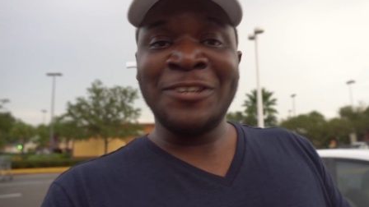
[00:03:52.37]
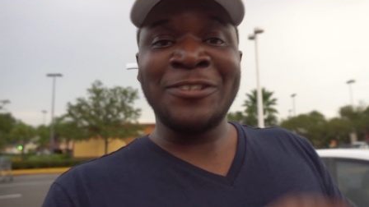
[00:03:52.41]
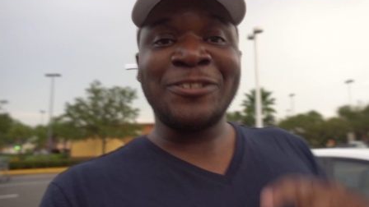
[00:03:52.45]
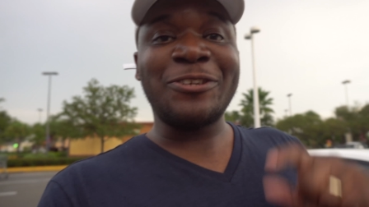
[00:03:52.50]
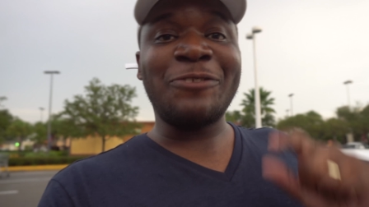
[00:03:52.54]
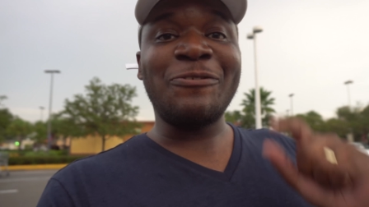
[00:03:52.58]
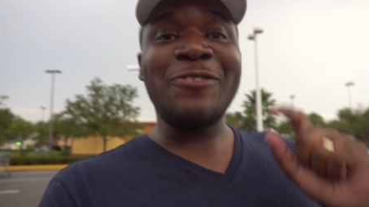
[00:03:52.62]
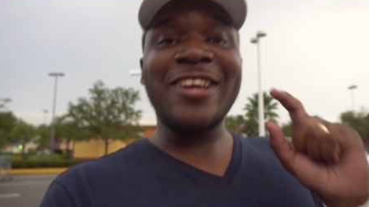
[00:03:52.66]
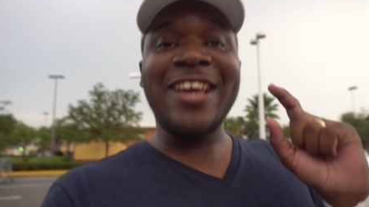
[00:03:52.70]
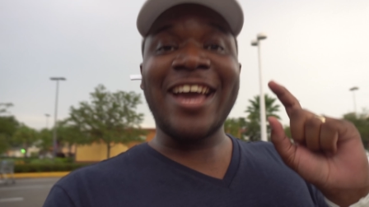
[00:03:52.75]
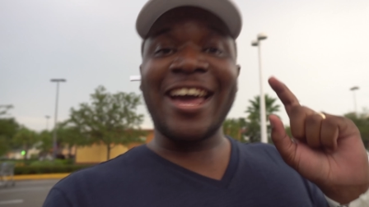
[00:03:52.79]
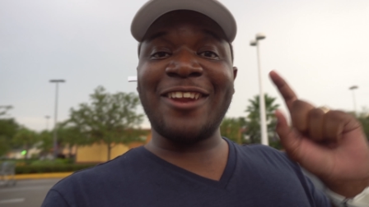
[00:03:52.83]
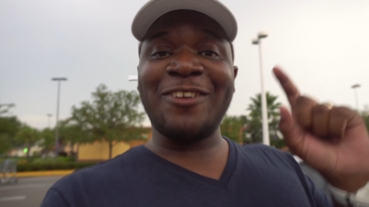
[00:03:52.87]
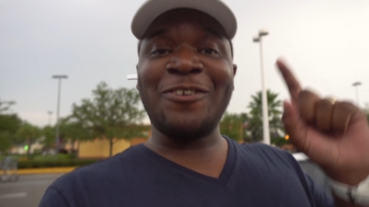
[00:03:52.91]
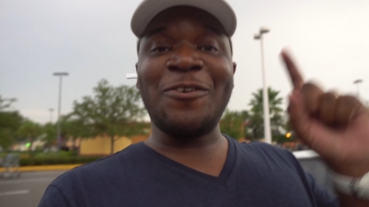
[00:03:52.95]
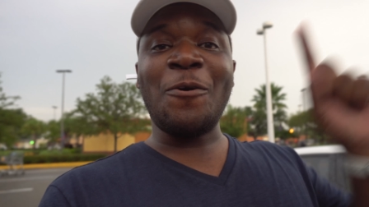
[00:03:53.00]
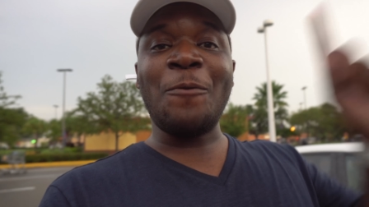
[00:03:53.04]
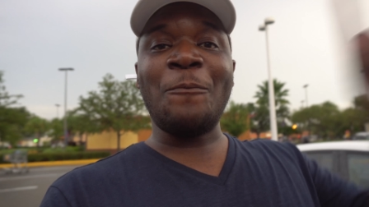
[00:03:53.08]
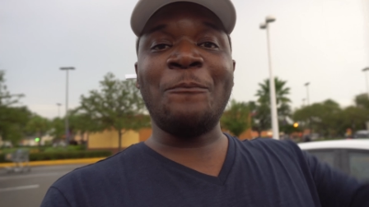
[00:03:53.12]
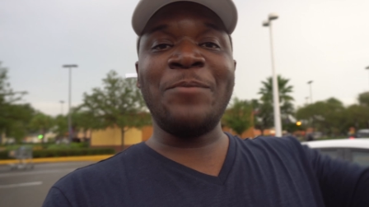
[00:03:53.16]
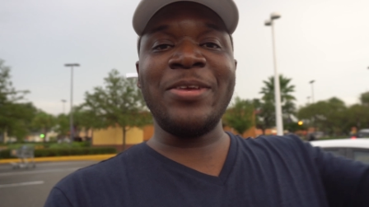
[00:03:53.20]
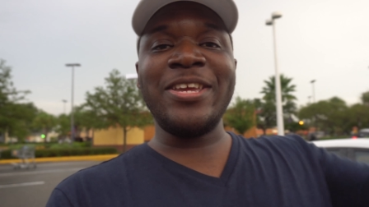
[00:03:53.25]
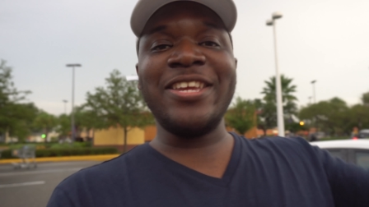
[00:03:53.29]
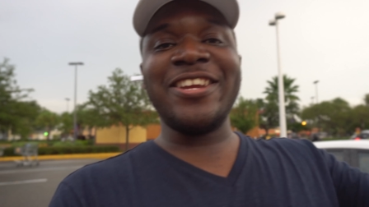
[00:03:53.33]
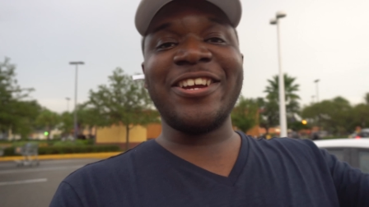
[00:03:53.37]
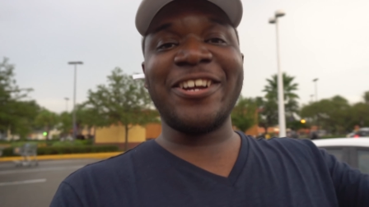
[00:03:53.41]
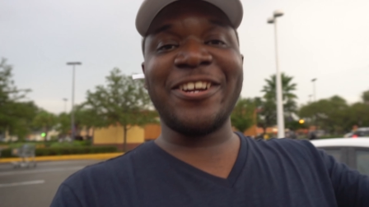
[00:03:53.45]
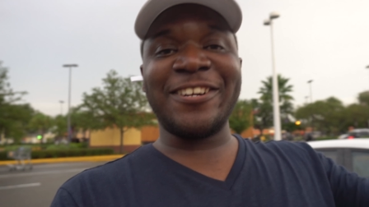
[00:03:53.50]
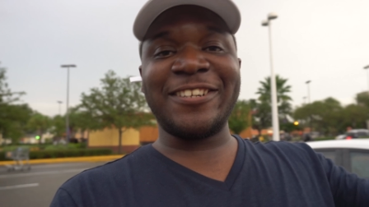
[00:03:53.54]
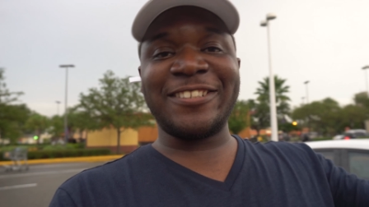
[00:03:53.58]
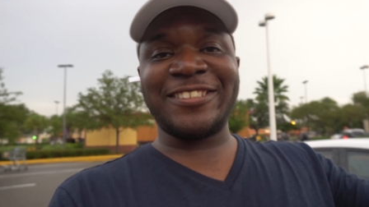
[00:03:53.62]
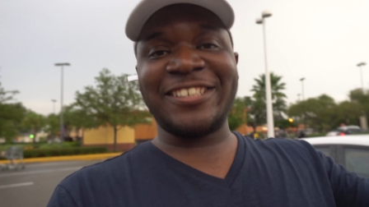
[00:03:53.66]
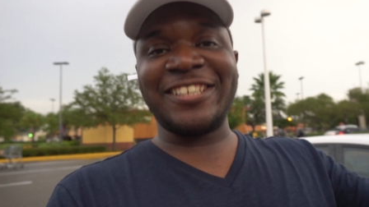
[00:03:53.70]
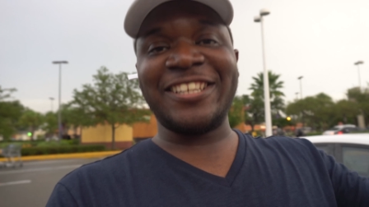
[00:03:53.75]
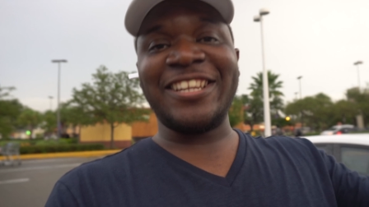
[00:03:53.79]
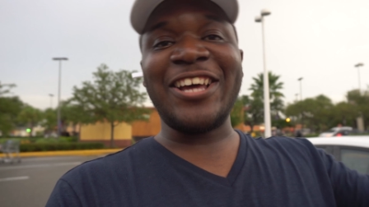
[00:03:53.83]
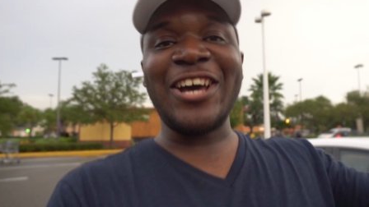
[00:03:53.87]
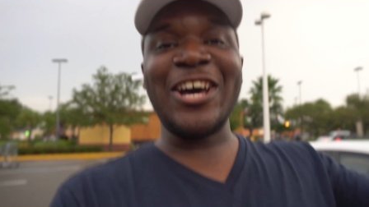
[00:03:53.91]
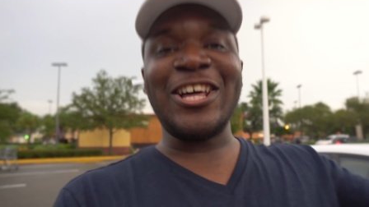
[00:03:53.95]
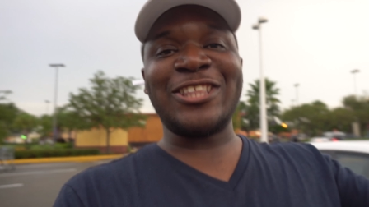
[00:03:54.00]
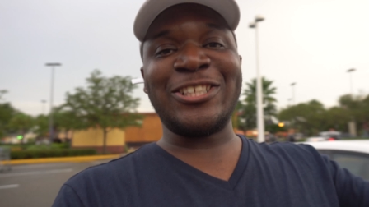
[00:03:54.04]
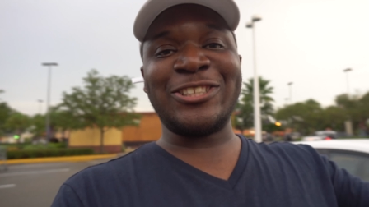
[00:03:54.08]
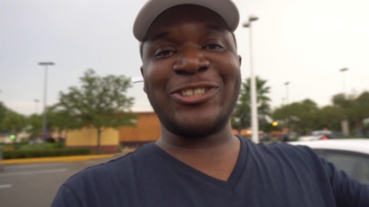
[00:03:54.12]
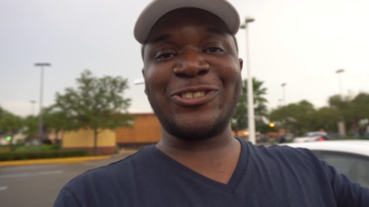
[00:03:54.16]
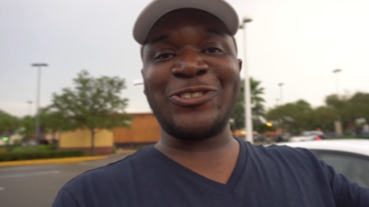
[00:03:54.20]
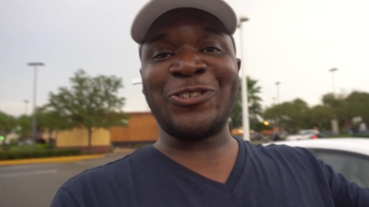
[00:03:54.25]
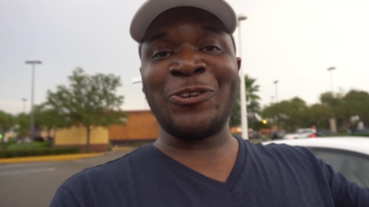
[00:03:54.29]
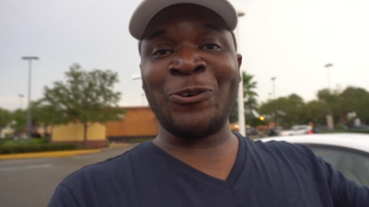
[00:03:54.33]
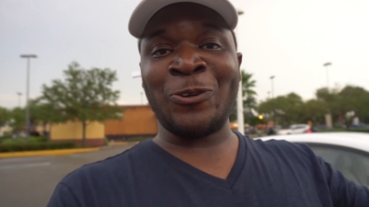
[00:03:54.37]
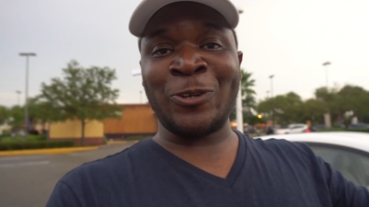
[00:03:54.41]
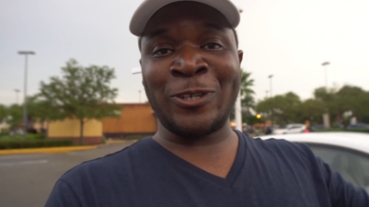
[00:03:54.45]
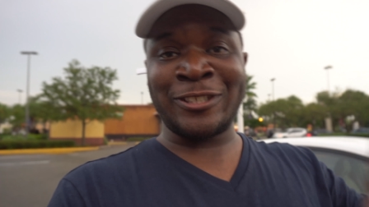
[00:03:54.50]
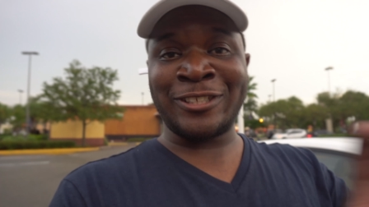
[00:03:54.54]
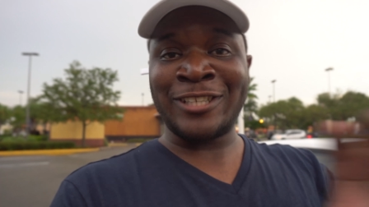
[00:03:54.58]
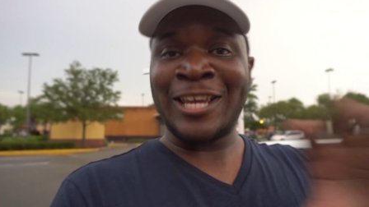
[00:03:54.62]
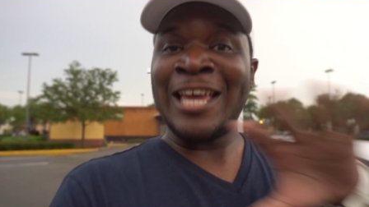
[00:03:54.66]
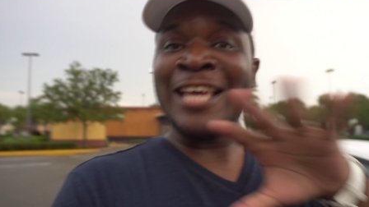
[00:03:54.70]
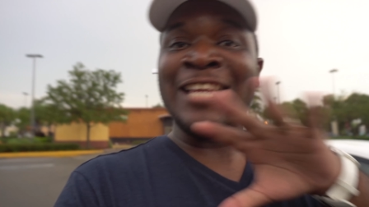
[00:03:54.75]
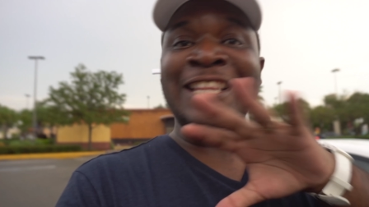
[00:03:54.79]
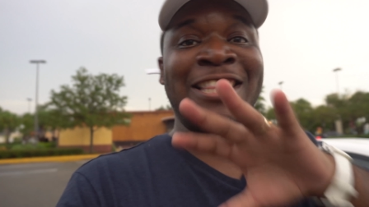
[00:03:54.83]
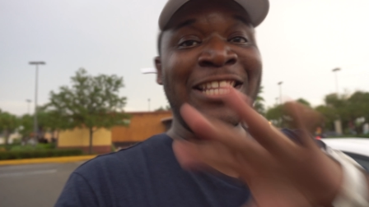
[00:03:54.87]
So we gotta go beat her to the other stores.